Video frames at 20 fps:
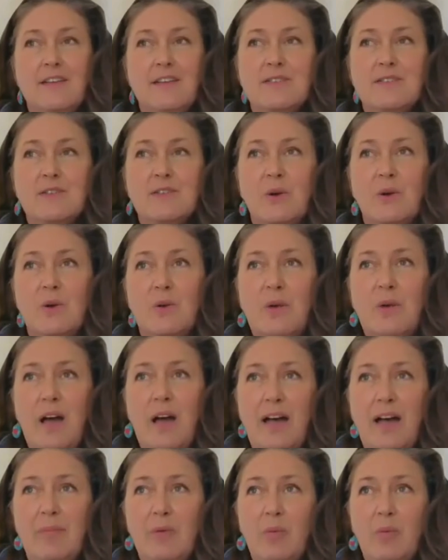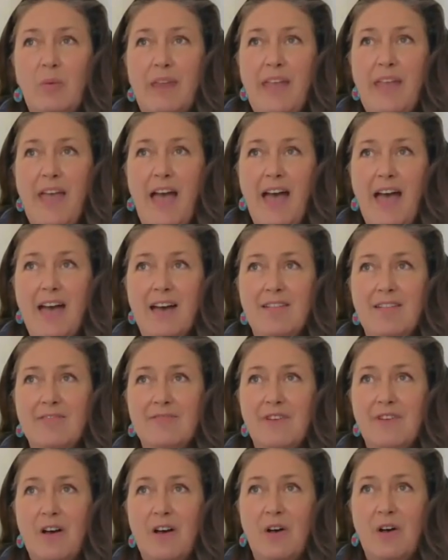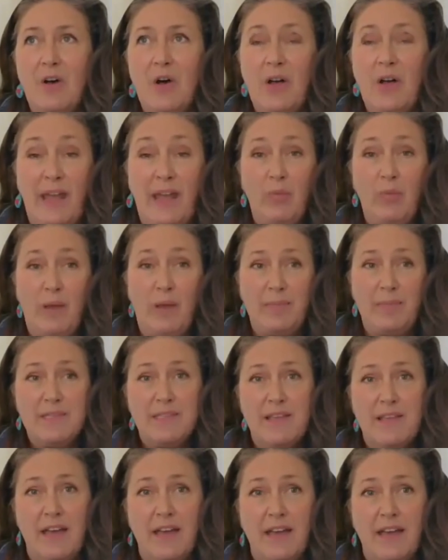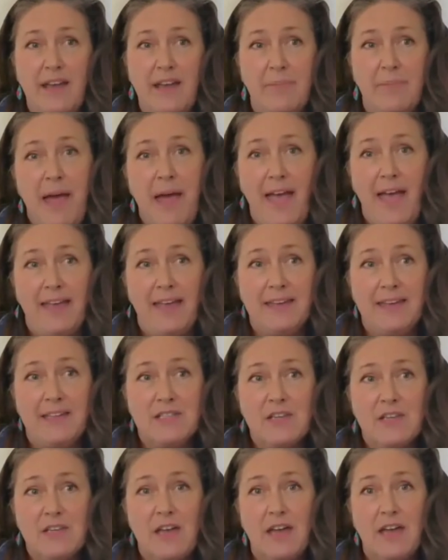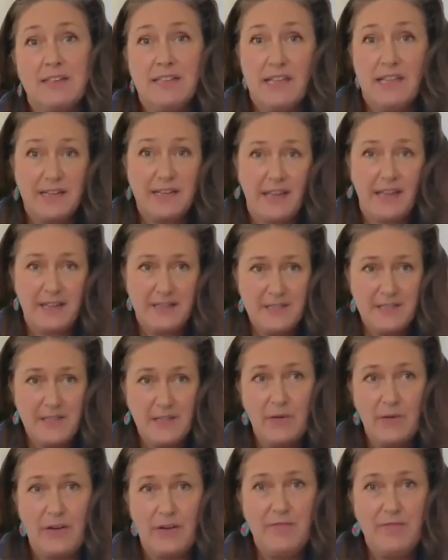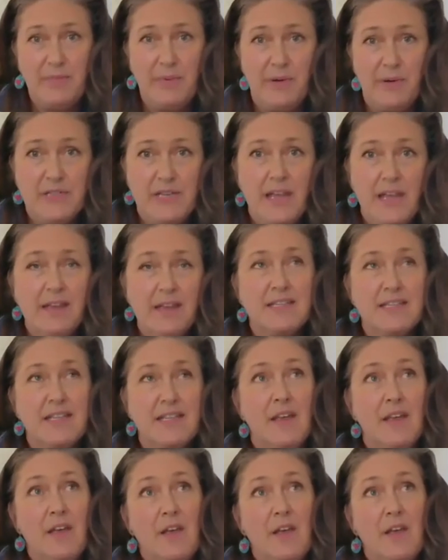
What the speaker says: So we have on our website a page dedicated to the Grieve Project.